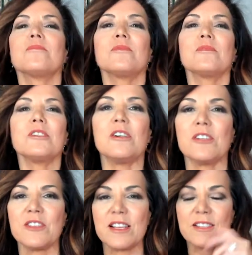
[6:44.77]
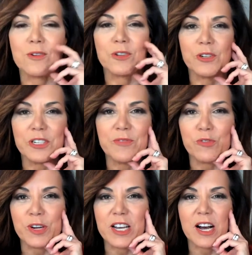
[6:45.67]
Oh, doesn't that sound good?
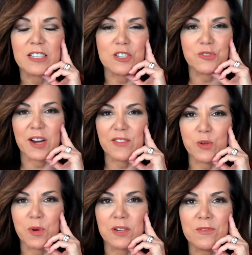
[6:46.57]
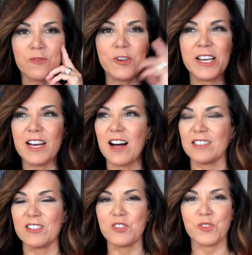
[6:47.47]
Free college for everyone. Free
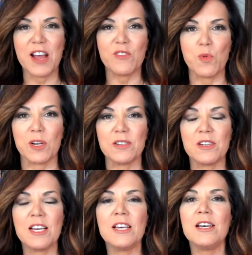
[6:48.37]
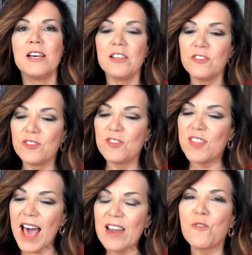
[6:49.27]
college for everyone.
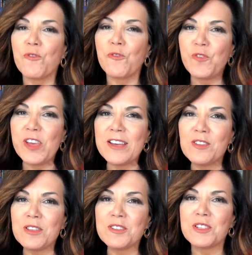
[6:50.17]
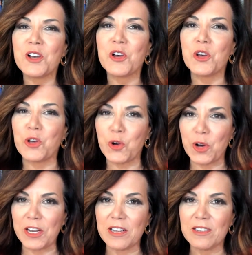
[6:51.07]
That feels
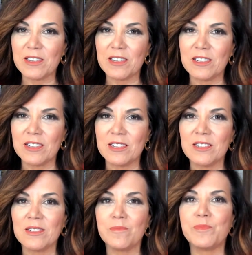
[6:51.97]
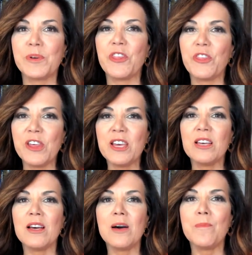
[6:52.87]
good. But
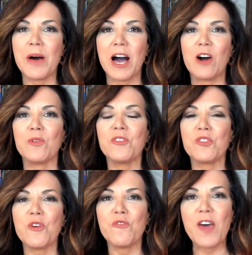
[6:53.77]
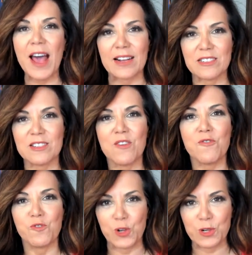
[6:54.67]
think about the facts
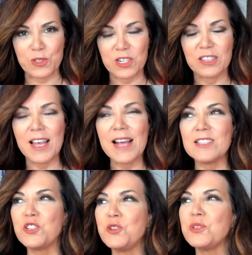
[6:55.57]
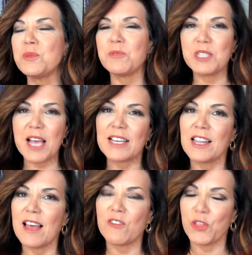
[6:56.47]
first. Let's do some second
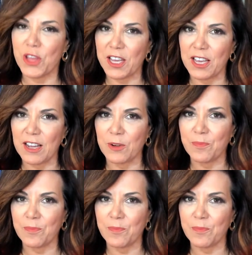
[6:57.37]
level thinking here.